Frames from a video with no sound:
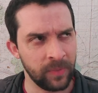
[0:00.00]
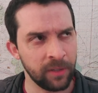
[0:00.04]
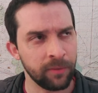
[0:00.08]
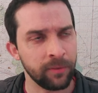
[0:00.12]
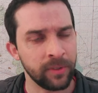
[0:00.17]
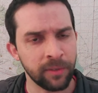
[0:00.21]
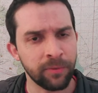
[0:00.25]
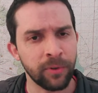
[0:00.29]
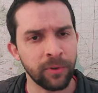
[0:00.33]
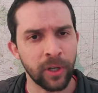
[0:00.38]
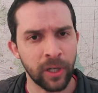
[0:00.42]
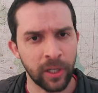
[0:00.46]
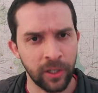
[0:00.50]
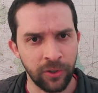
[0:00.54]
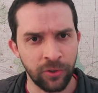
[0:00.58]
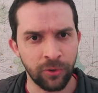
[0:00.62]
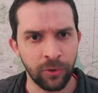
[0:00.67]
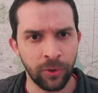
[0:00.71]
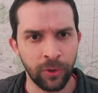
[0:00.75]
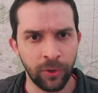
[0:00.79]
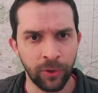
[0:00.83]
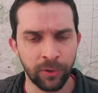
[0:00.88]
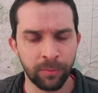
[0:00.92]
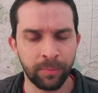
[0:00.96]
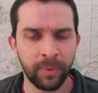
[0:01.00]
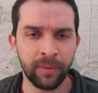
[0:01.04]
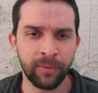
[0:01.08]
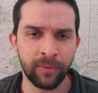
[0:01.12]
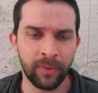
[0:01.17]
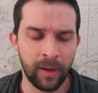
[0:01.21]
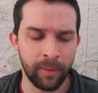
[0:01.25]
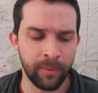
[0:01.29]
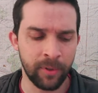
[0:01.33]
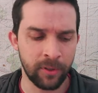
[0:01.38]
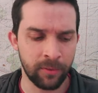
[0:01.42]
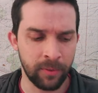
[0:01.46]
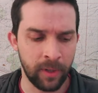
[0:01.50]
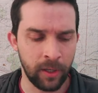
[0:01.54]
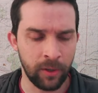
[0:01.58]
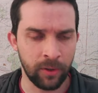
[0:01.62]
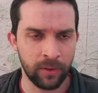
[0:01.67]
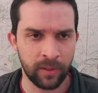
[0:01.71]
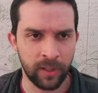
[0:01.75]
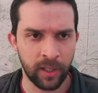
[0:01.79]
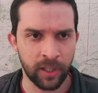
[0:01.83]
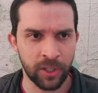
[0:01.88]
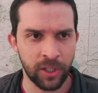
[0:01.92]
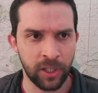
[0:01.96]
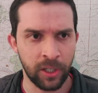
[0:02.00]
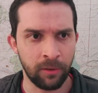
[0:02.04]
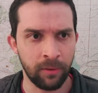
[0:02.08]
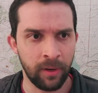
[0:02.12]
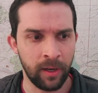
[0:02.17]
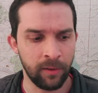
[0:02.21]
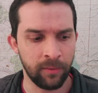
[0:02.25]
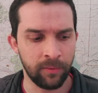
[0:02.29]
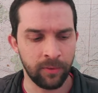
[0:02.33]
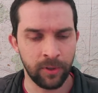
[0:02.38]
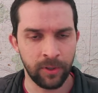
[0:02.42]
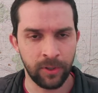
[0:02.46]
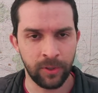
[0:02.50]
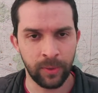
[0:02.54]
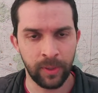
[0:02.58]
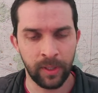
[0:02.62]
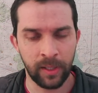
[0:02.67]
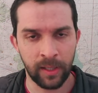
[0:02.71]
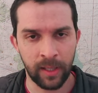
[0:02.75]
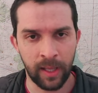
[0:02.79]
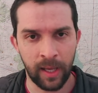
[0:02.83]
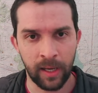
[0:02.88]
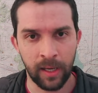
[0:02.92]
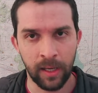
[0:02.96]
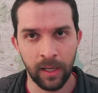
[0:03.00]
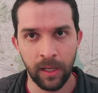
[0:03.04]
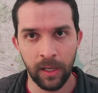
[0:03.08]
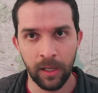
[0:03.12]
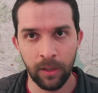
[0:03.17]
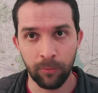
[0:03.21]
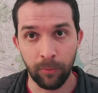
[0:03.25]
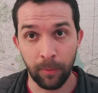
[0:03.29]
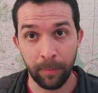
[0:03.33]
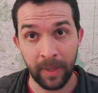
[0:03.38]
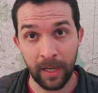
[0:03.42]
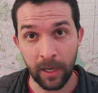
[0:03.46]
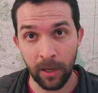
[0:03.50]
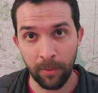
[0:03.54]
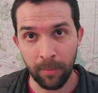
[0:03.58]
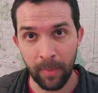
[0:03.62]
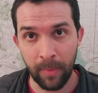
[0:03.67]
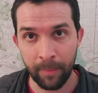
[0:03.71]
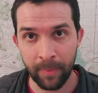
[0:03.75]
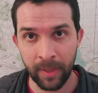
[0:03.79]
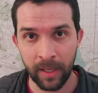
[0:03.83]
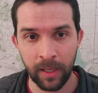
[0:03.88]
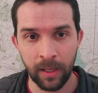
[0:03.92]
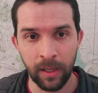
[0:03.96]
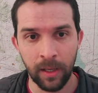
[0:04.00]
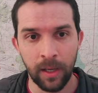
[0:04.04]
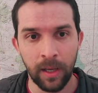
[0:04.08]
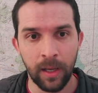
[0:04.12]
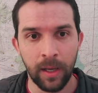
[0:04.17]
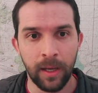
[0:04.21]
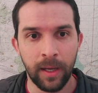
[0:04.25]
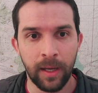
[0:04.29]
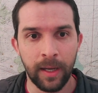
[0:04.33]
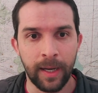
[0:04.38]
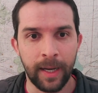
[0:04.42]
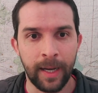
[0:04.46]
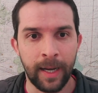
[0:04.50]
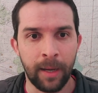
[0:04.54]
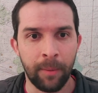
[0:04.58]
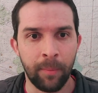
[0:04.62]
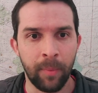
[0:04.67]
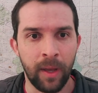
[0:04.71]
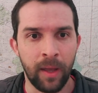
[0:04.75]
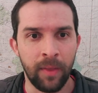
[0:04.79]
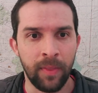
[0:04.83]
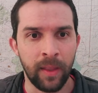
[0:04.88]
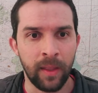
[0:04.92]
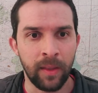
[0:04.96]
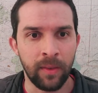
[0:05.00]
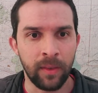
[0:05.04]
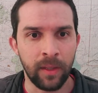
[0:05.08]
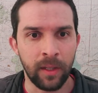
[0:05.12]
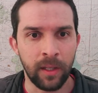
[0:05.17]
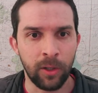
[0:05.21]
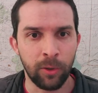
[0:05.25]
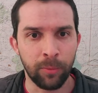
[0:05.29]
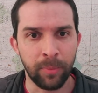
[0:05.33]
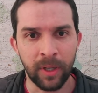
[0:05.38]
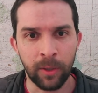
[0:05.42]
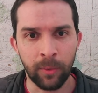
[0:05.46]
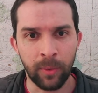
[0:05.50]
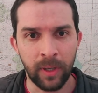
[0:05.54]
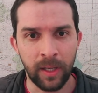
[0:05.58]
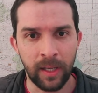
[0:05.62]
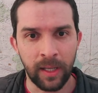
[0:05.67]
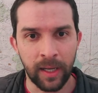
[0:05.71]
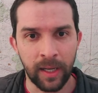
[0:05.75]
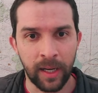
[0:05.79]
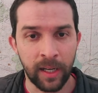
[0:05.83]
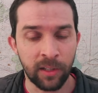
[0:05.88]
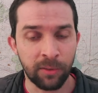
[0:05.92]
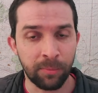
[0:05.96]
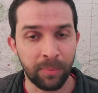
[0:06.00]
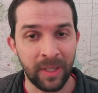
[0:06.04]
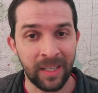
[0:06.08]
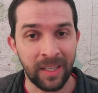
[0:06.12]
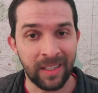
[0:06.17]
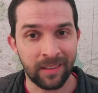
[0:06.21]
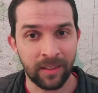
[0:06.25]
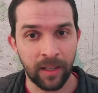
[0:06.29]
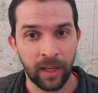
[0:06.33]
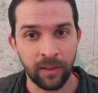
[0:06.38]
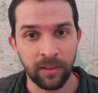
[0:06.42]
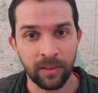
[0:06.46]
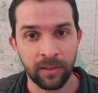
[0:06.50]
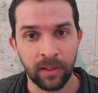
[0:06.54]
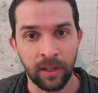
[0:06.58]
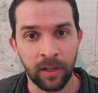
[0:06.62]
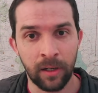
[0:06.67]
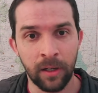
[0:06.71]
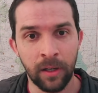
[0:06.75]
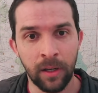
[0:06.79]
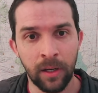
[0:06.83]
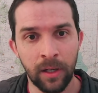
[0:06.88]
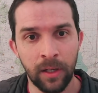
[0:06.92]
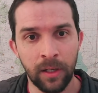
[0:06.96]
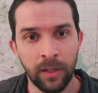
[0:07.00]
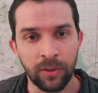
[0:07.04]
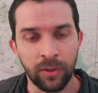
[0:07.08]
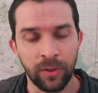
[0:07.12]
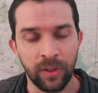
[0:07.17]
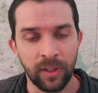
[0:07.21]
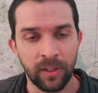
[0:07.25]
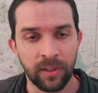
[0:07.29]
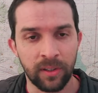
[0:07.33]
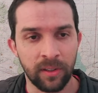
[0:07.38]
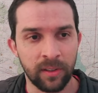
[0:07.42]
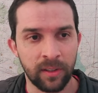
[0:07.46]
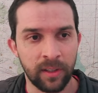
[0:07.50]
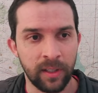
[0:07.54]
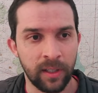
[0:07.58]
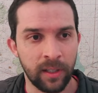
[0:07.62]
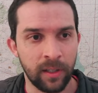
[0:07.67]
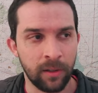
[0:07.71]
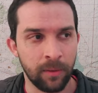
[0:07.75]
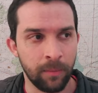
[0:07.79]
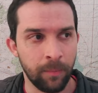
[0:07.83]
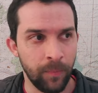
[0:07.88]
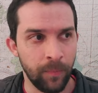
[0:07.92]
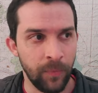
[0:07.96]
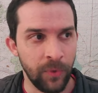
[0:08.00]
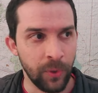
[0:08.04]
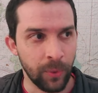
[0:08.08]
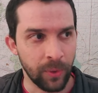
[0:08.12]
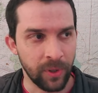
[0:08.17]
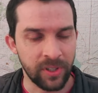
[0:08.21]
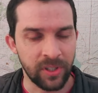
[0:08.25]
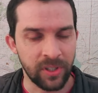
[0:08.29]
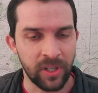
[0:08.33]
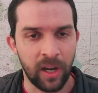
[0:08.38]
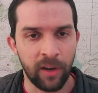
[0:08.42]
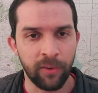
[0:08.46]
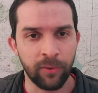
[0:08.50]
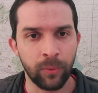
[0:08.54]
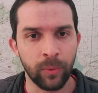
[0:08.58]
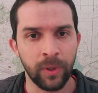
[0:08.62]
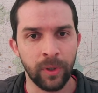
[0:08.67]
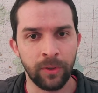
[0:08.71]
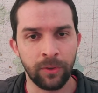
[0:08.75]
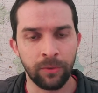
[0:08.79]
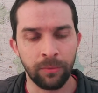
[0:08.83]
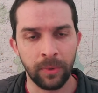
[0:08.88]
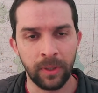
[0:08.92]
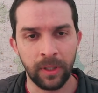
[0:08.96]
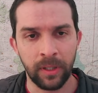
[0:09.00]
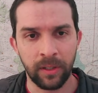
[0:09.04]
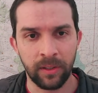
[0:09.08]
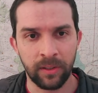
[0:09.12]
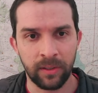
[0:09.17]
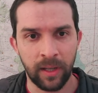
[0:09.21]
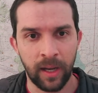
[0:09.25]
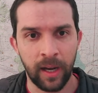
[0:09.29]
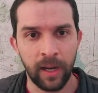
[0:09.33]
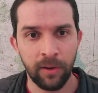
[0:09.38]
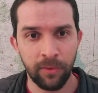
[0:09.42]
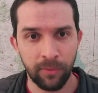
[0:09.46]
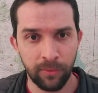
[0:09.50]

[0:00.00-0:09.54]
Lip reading: different controls, but for amateur radio, it's actually great for doing that repeater mapping. And then the Ubiquiti ISP Design Center. So this is their newer software. It's really designed